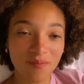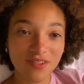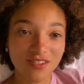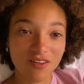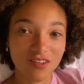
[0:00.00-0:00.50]

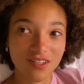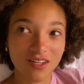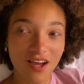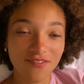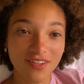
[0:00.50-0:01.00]
So
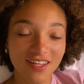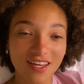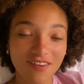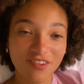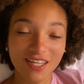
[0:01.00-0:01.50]
I feel like
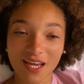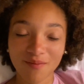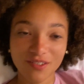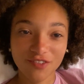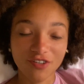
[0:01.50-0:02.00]
everything
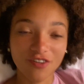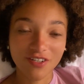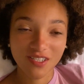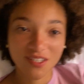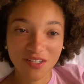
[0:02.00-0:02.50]
happens for a
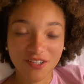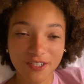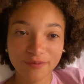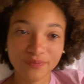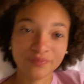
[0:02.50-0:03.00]
reason, you know?